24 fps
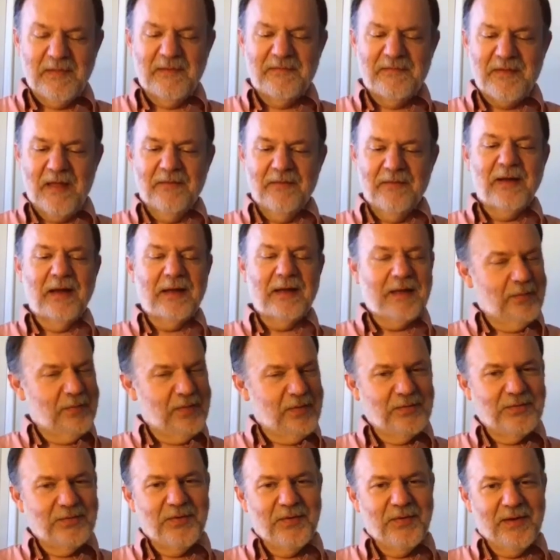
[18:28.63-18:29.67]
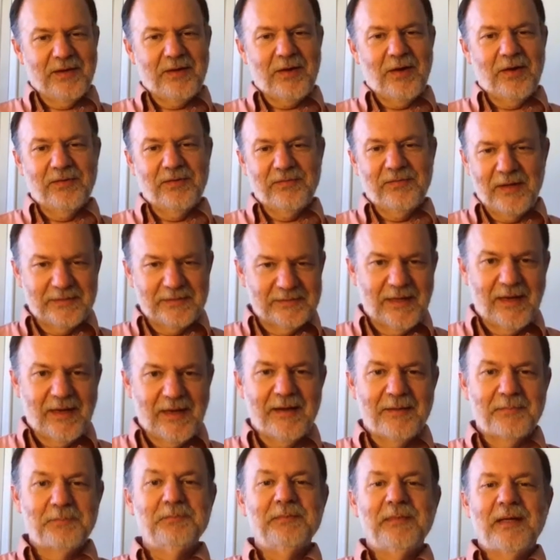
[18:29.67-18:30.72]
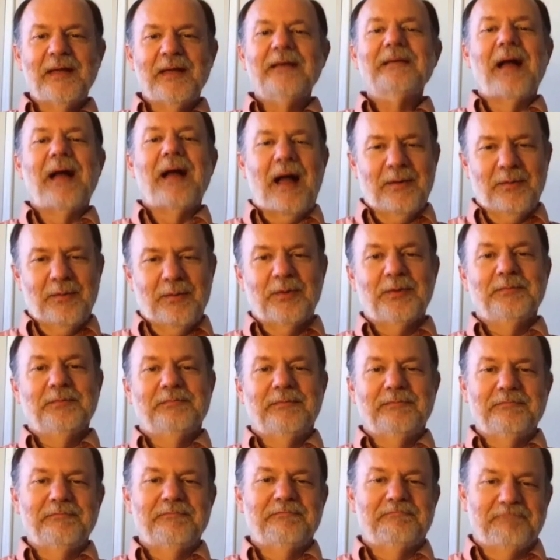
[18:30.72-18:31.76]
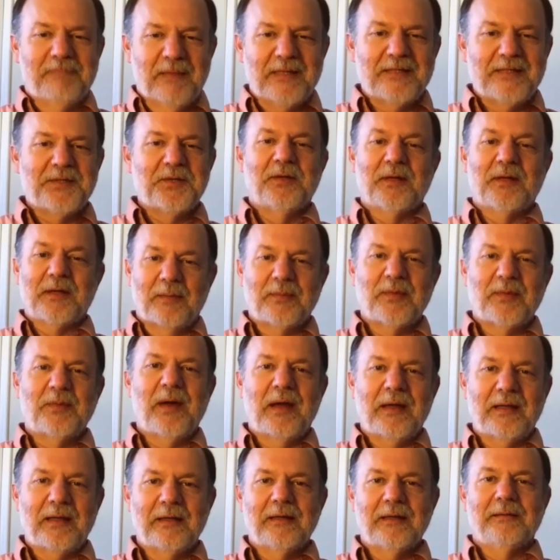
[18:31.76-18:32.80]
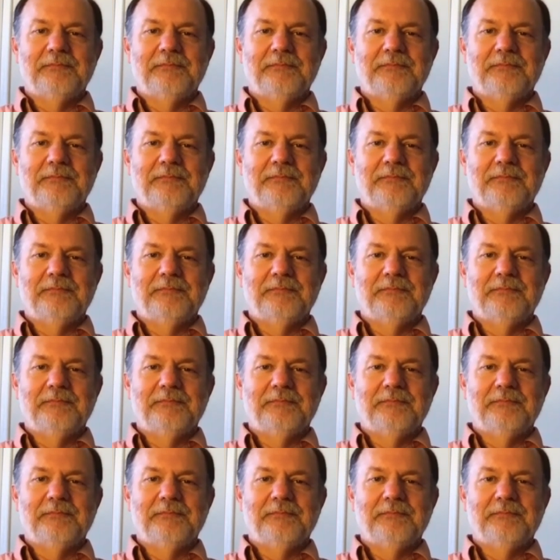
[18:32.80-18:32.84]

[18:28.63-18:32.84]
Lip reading: if I come here during Carnival time, I will make sure to come to Bahia.